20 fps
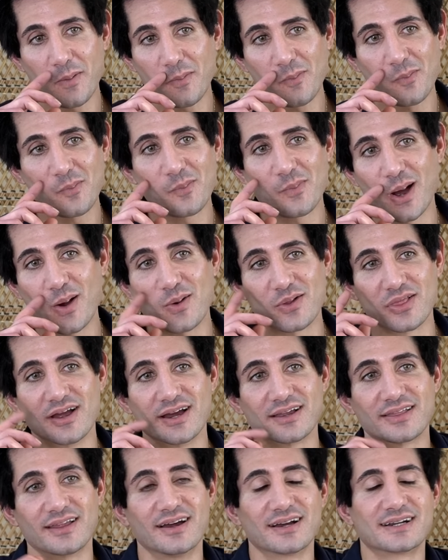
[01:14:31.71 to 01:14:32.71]
Yeah, I would
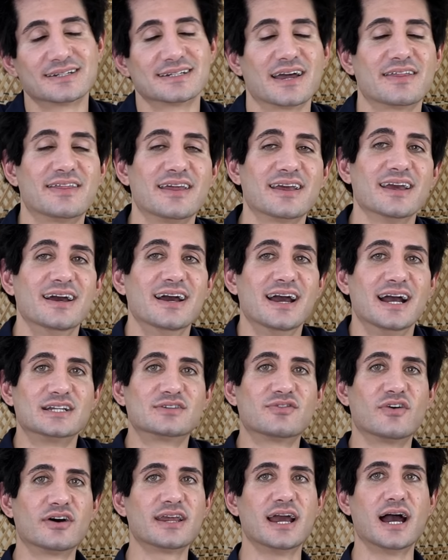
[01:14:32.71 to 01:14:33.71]
like that, because I think it's
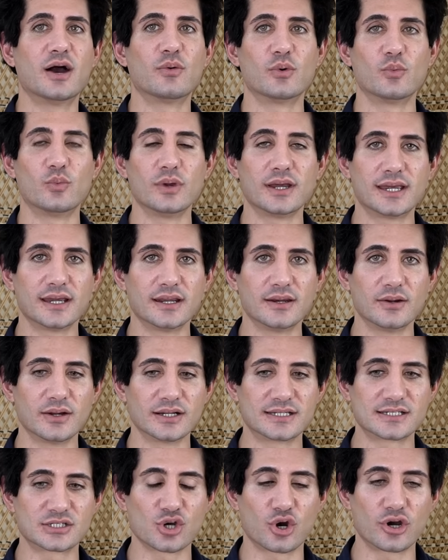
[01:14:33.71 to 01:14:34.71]
funny how when we can,
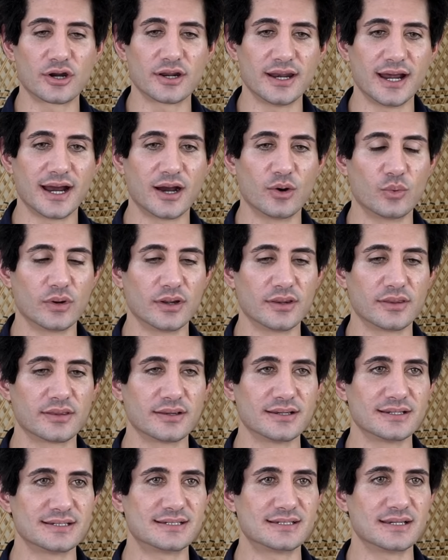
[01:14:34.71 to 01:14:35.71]
it started out with
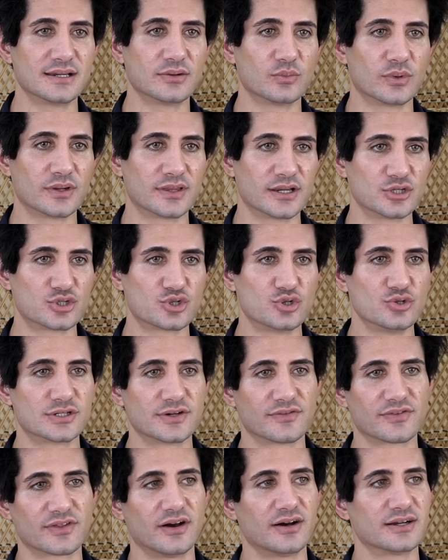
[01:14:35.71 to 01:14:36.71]

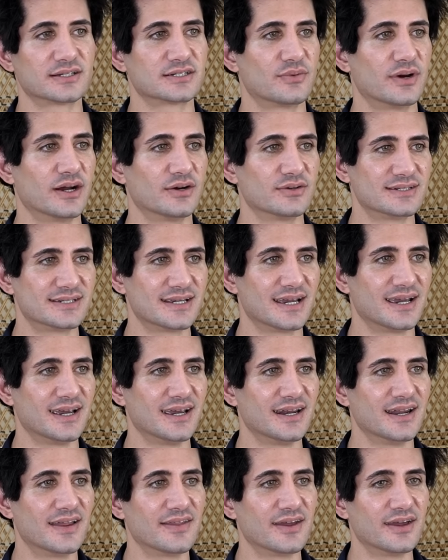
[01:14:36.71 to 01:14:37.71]
intrusive thoughts around
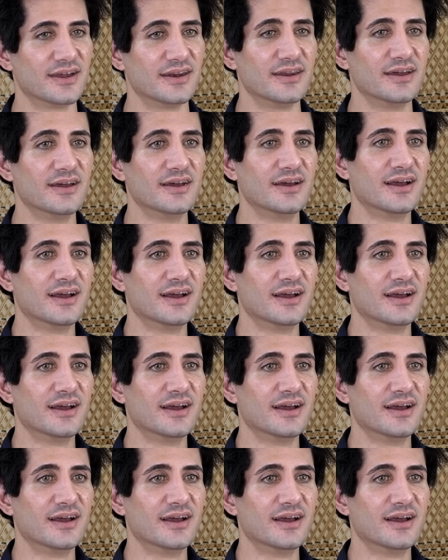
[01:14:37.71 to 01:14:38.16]
Zane, and then